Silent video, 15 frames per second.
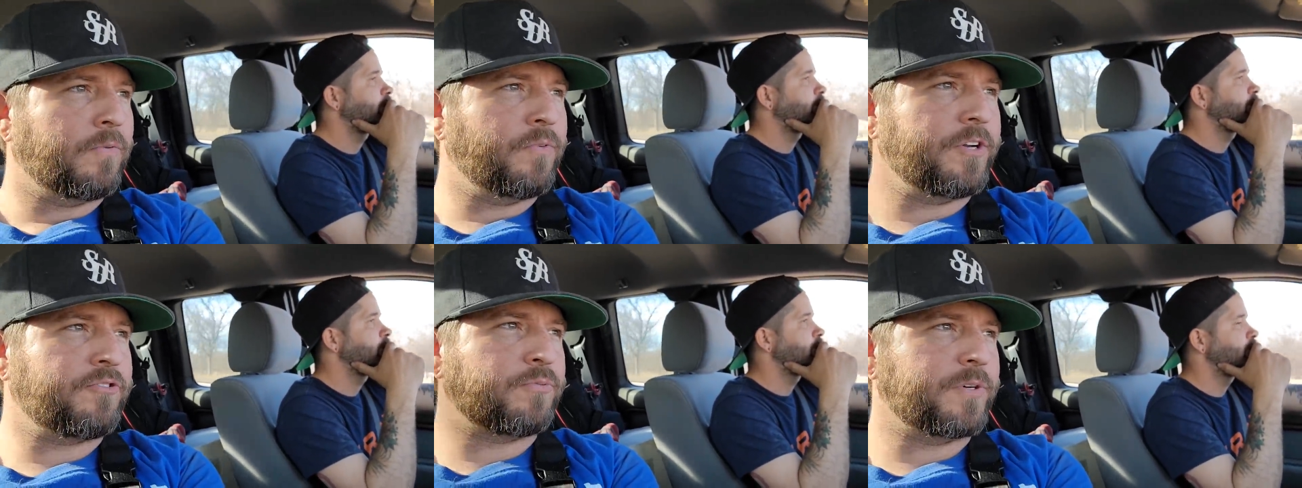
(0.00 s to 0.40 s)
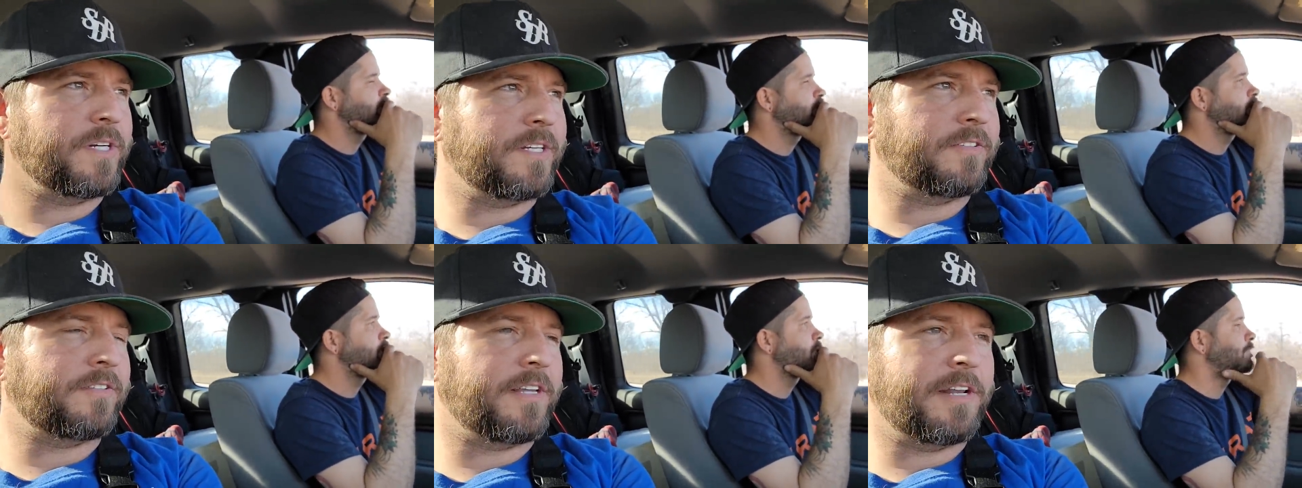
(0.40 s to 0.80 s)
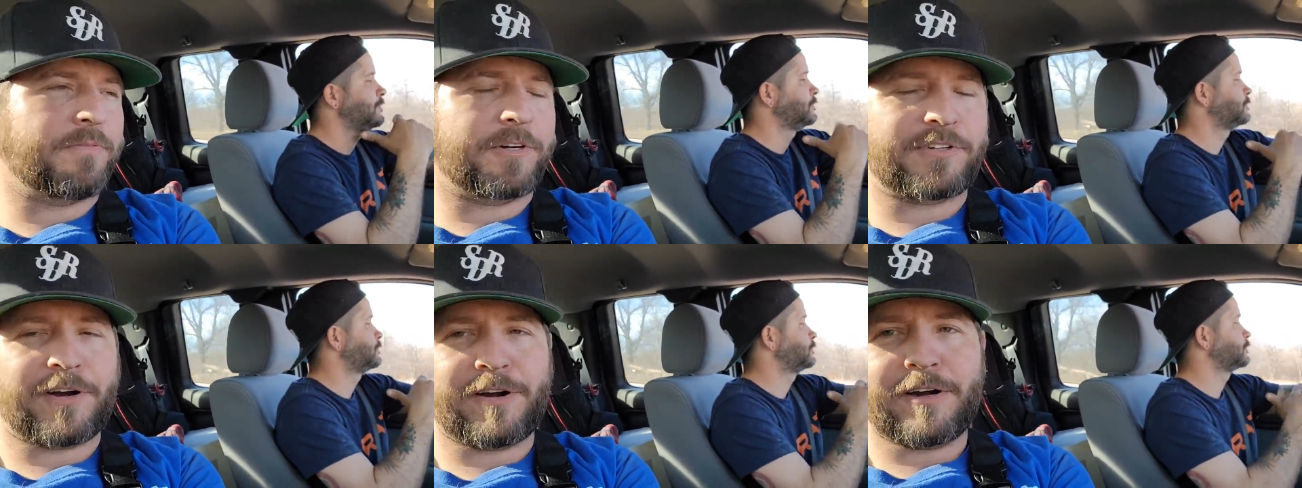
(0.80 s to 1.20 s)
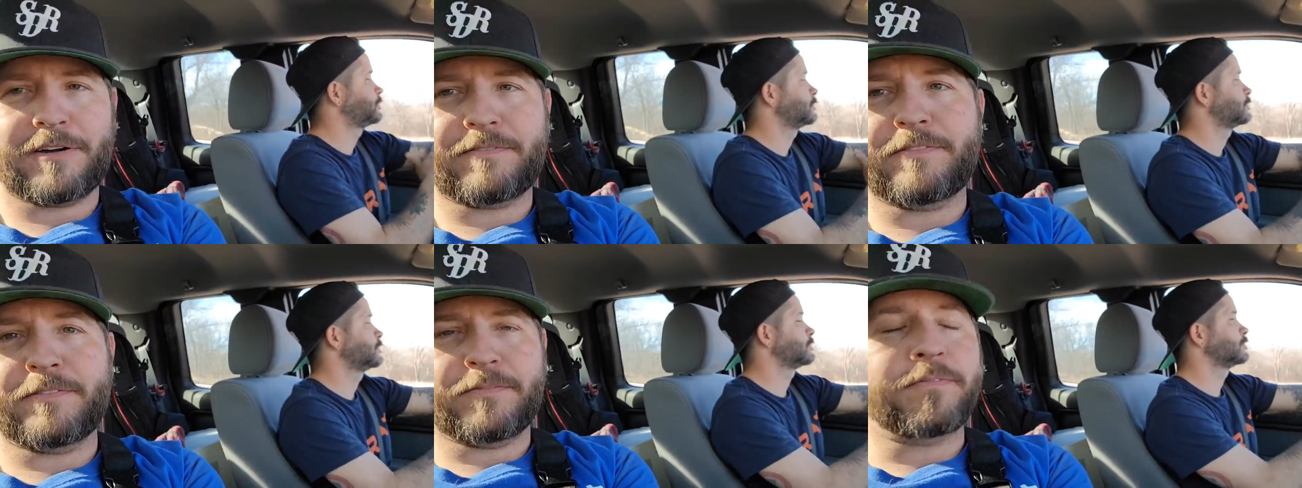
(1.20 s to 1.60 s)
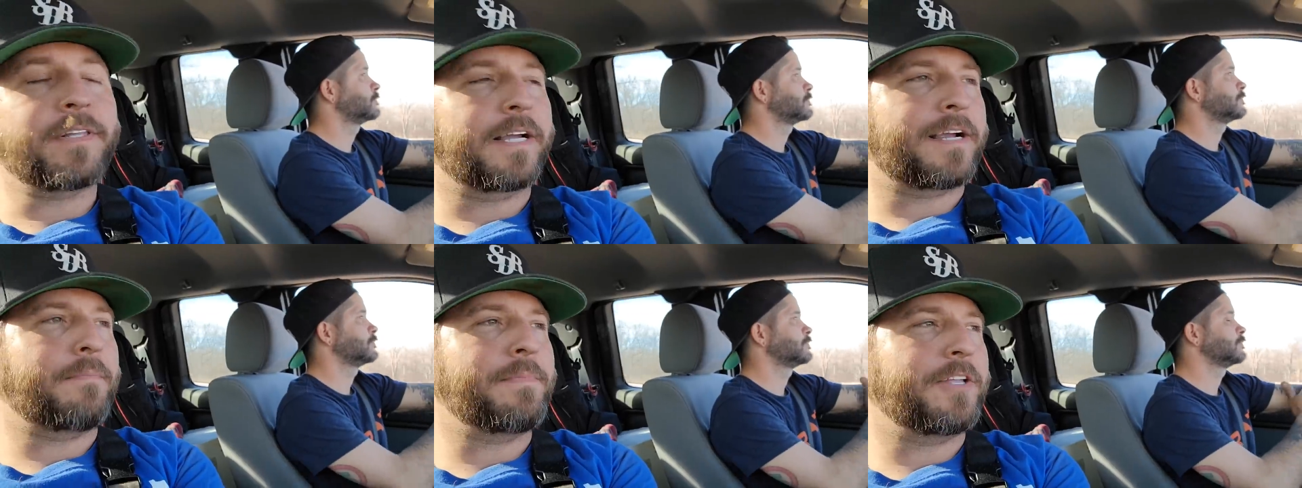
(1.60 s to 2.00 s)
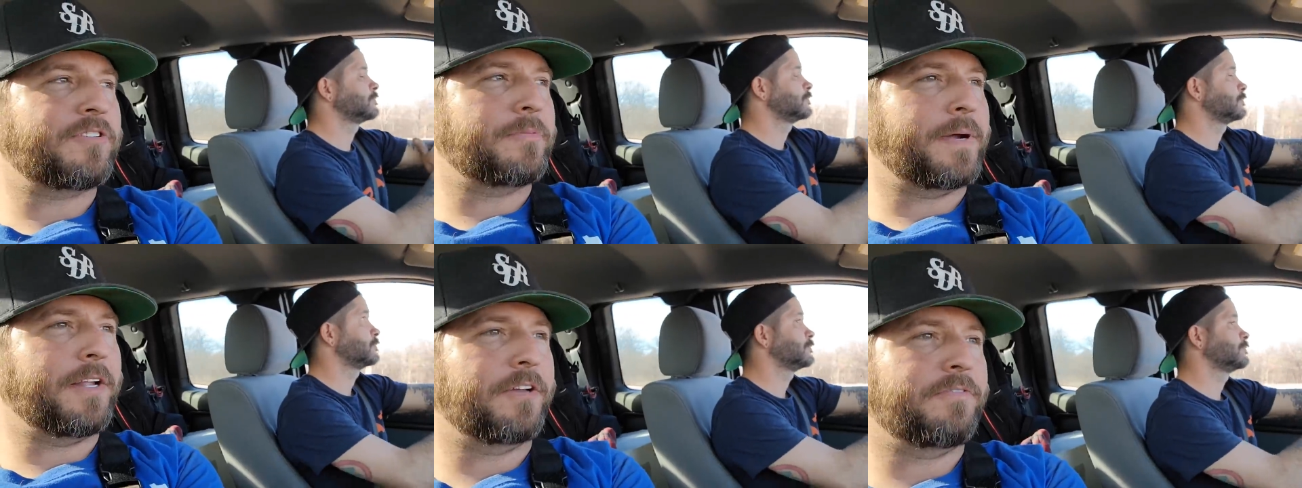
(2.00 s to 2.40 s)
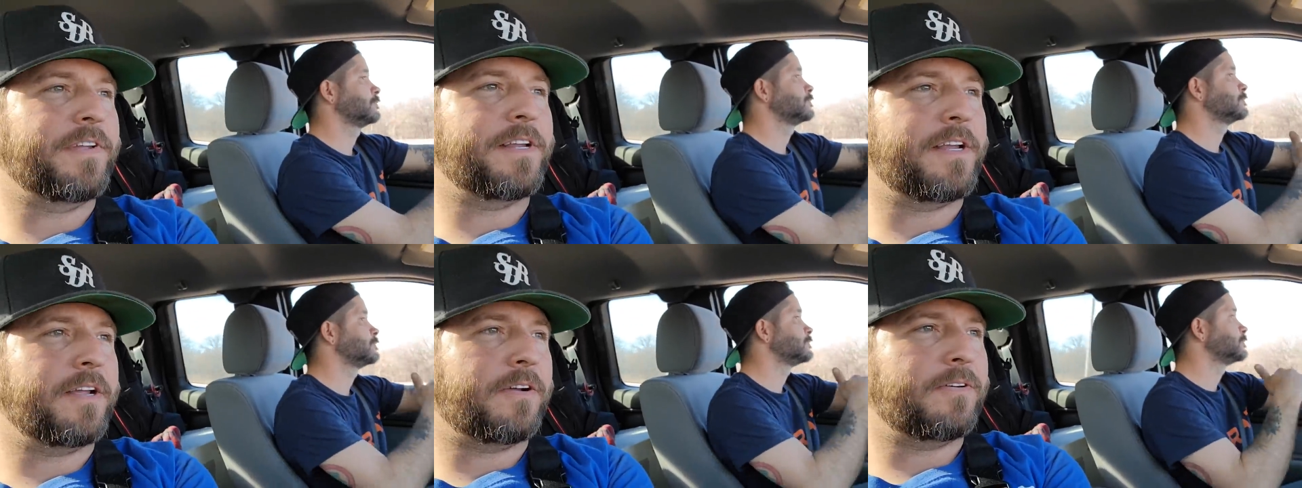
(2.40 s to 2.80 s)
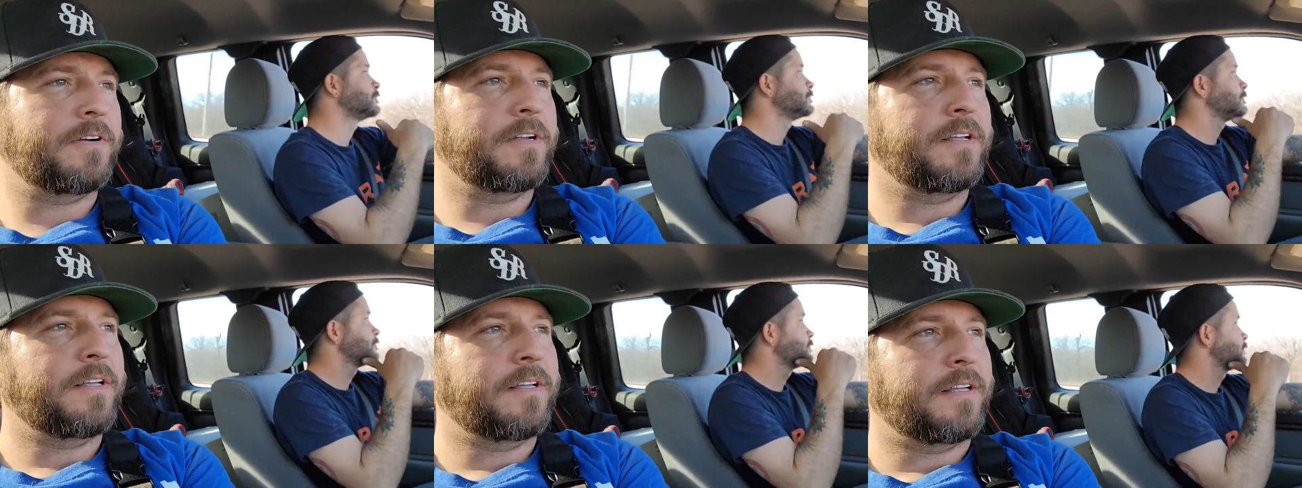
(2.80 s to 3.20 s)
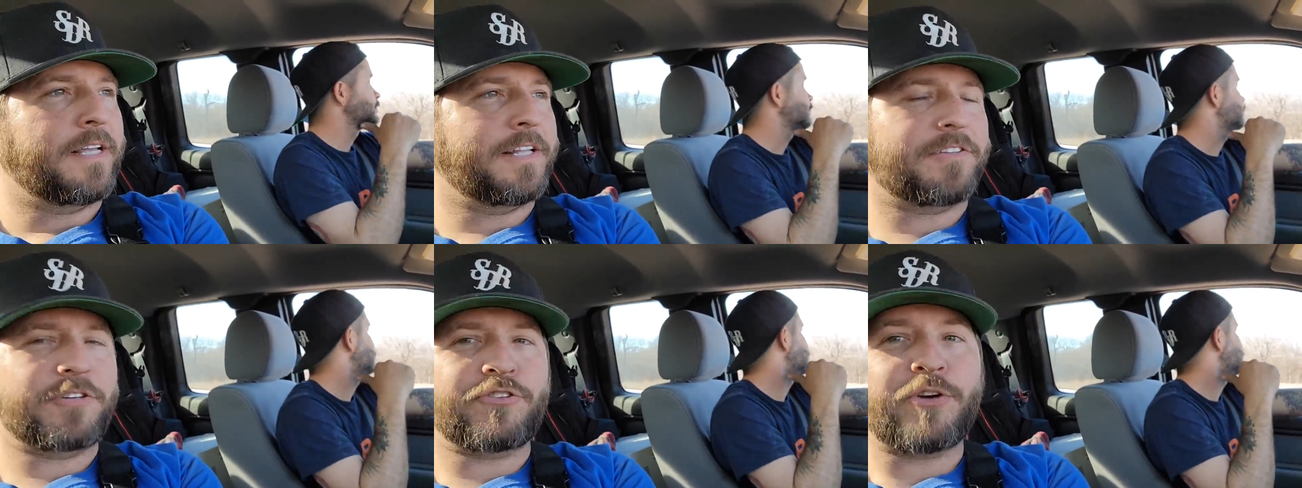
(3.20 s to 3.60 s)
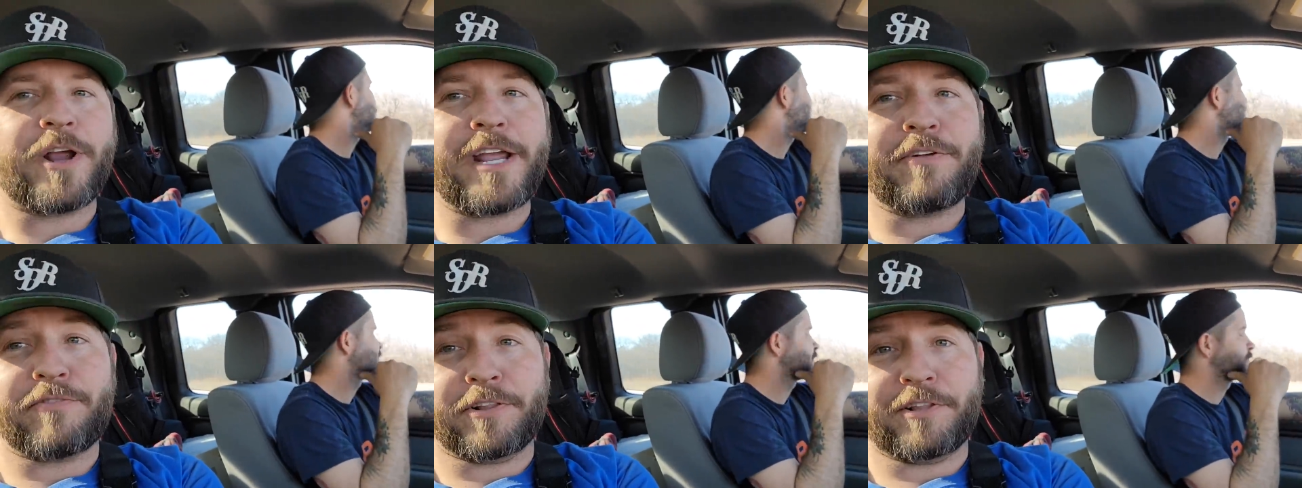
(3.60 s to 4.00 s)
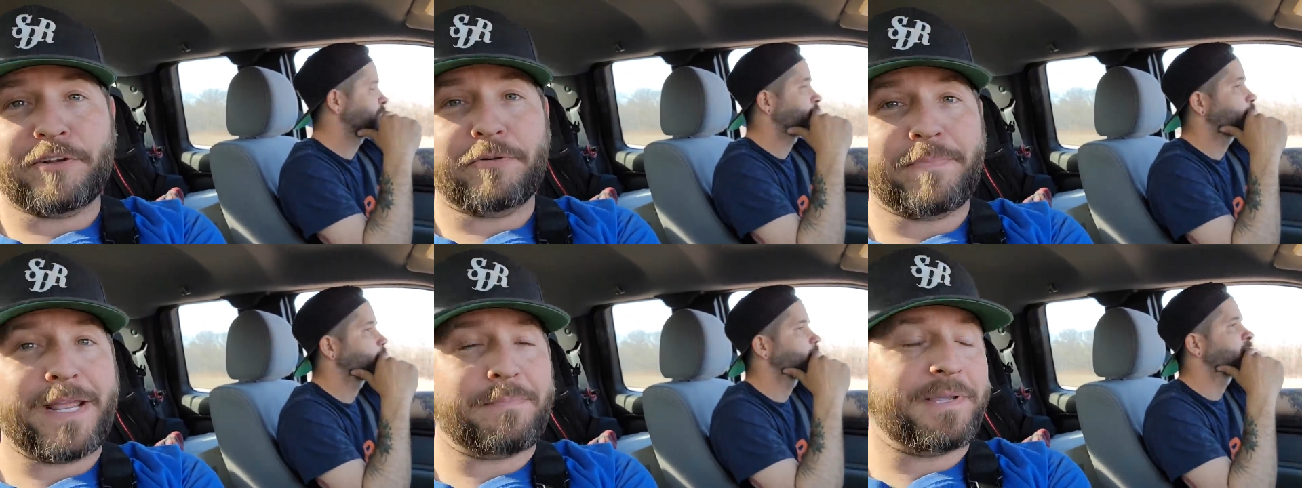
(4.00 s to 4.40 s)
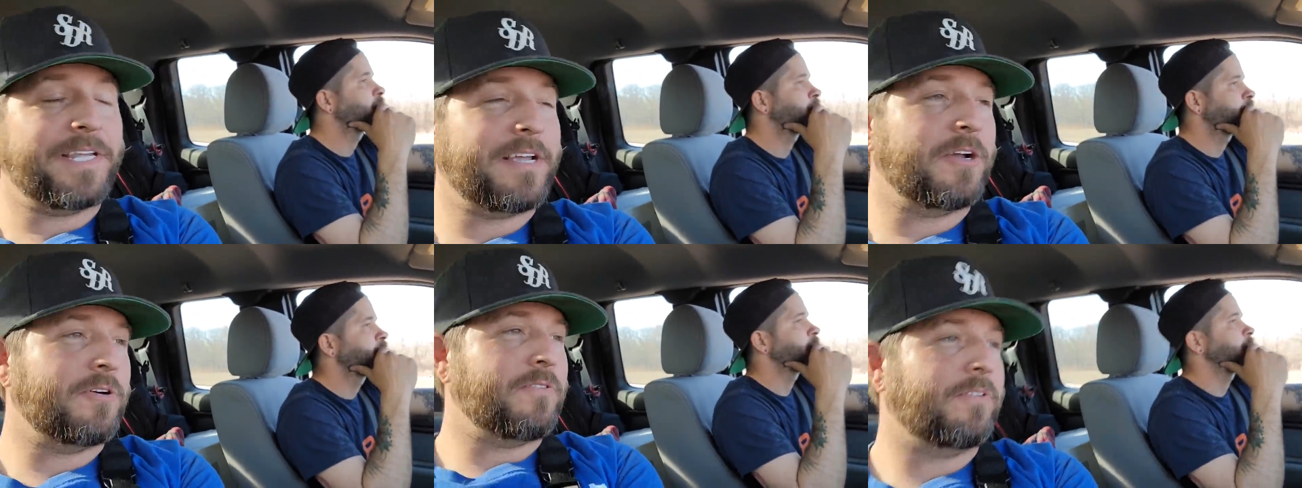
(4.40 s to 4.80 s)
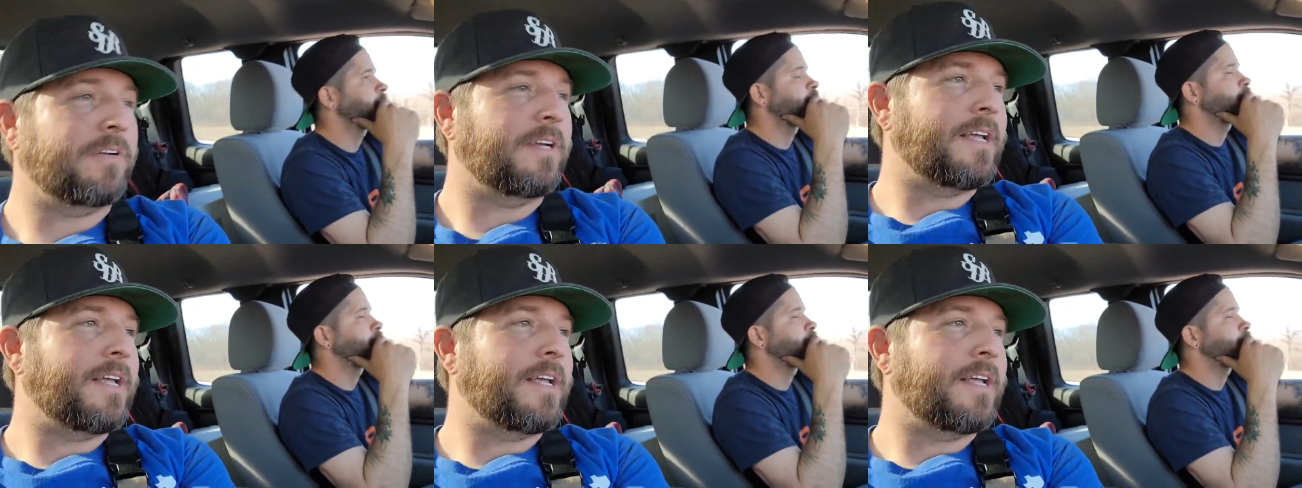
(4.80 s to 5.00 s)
Speaker 1: which was in return, like I mentioned in my other video, it's a trade for the little baby goat.